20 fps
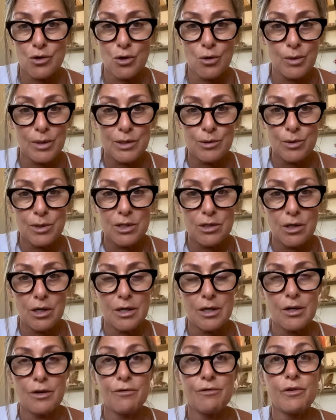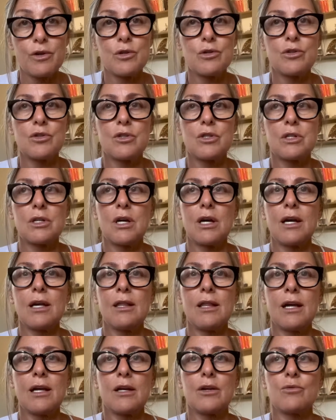Always we start here first,
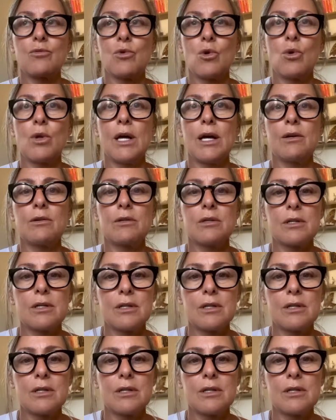that can roll out